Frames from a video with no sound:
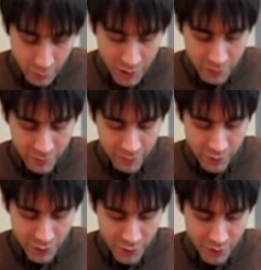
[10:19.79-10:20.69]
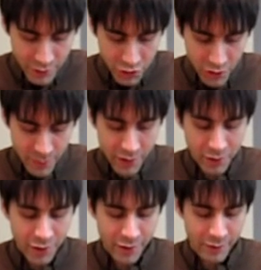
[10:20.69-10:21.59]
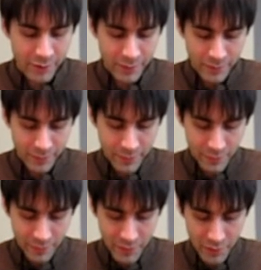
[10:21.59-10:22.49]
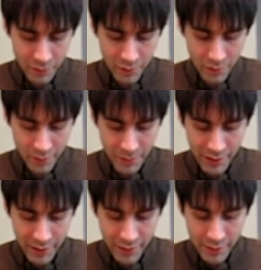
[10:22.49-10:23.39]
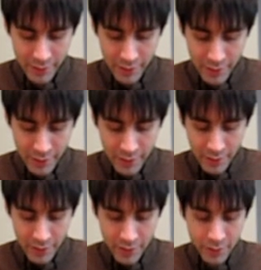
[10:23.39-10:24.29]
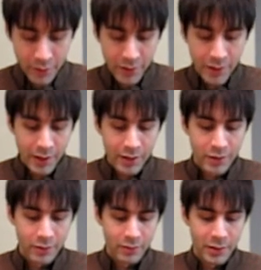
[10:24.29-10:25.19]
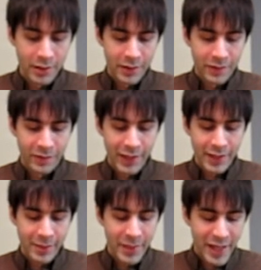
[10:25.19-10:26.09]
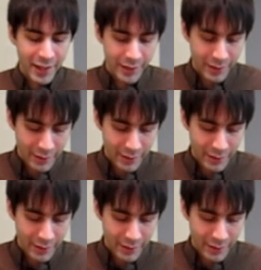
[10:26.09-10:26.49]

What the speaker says: When you first sharpen your chisel or a plane arm, you're going to need to flatten the back,